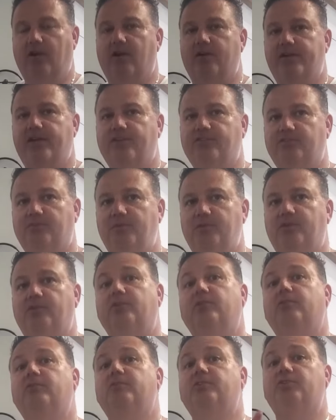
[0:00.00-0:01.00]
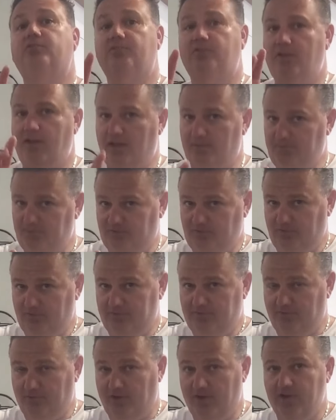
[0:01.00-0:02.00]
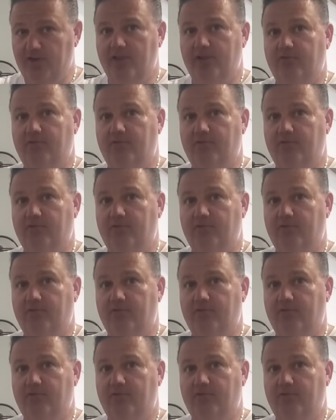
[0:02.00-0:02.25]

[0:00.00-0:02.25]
our next meal, which is episode 4.